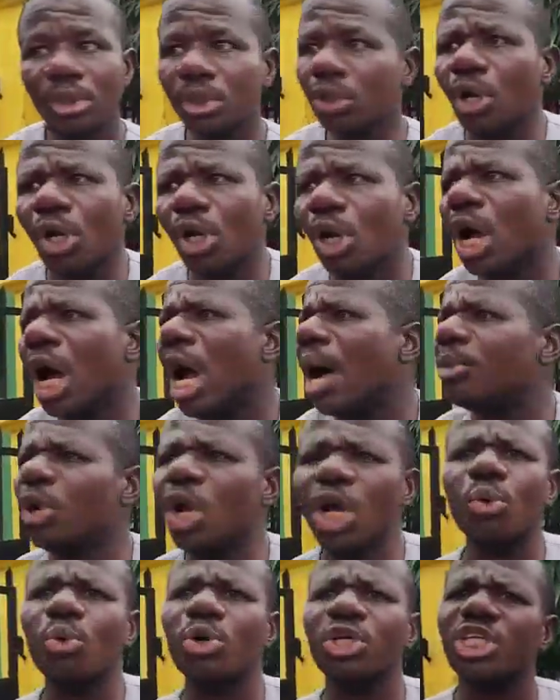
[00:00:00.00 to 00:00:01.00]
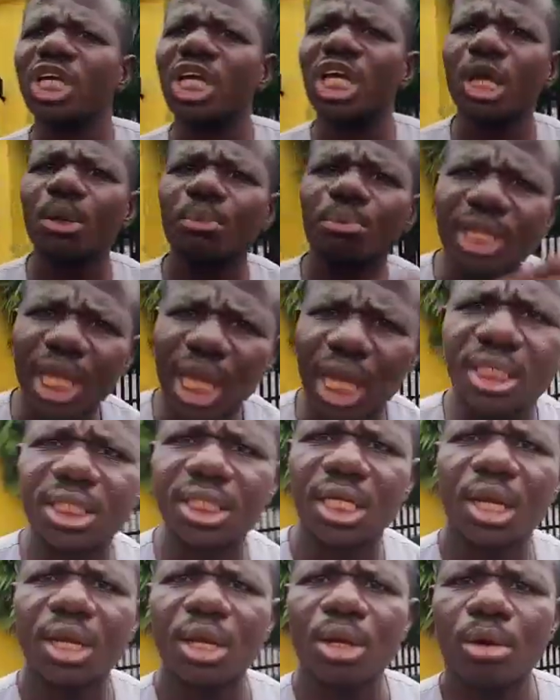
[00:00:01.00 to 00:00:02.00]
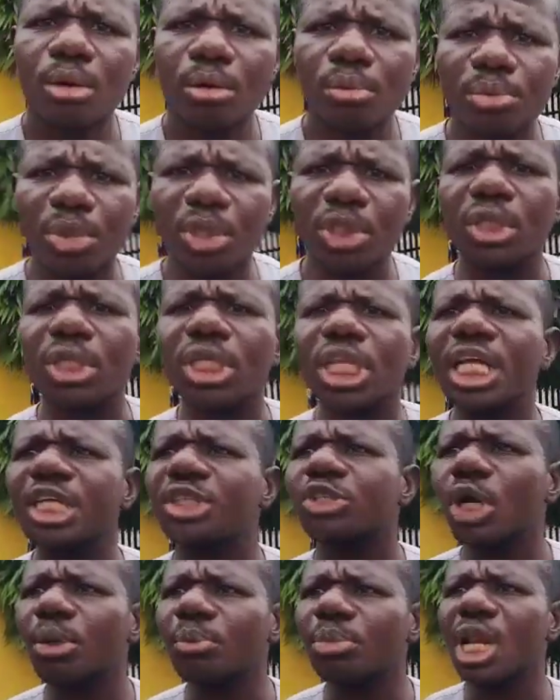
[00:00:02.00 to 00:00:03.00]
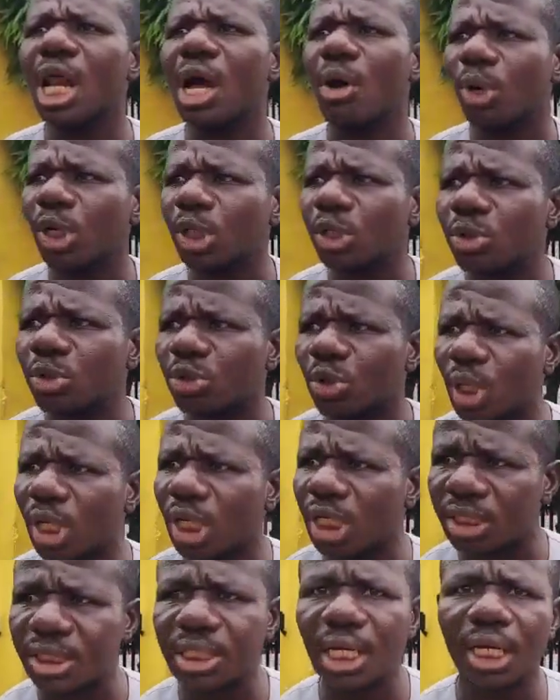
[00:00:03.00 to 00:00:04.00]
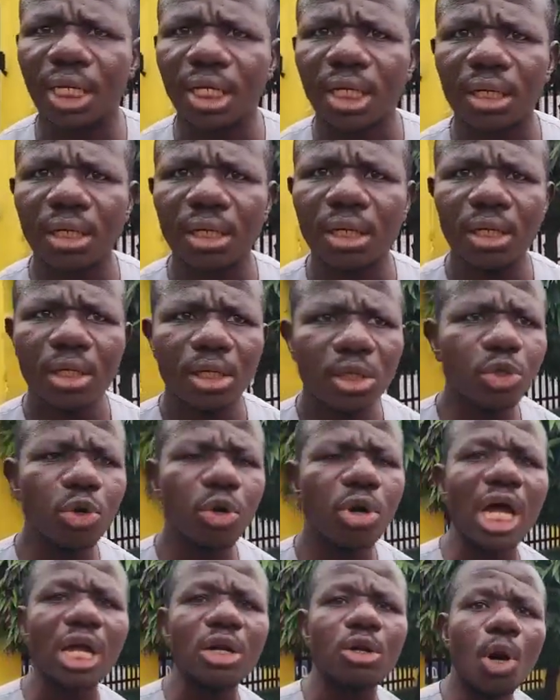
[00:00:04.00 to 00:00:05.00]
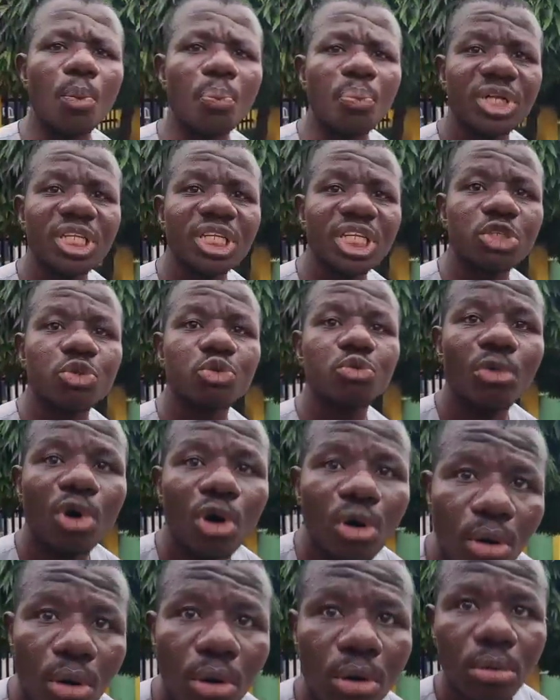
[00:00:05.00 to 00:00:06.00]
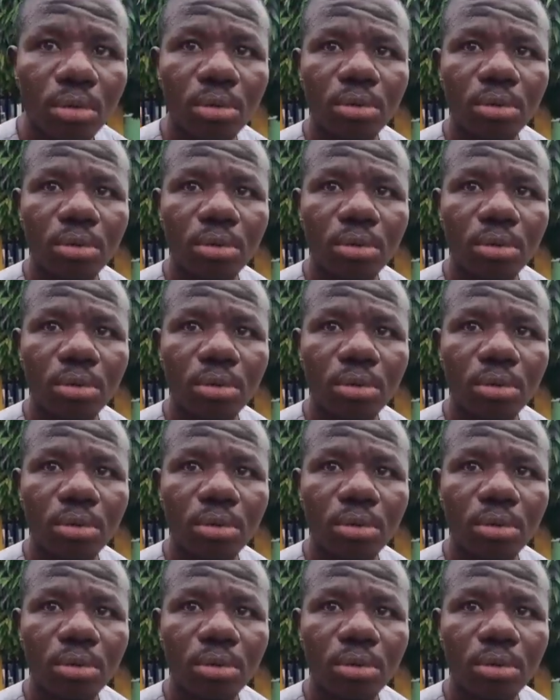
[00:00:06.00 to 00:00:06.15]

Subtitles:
No, I'm not wishing him dead. But there is something I want you to understand. You cannot predict tomorrow.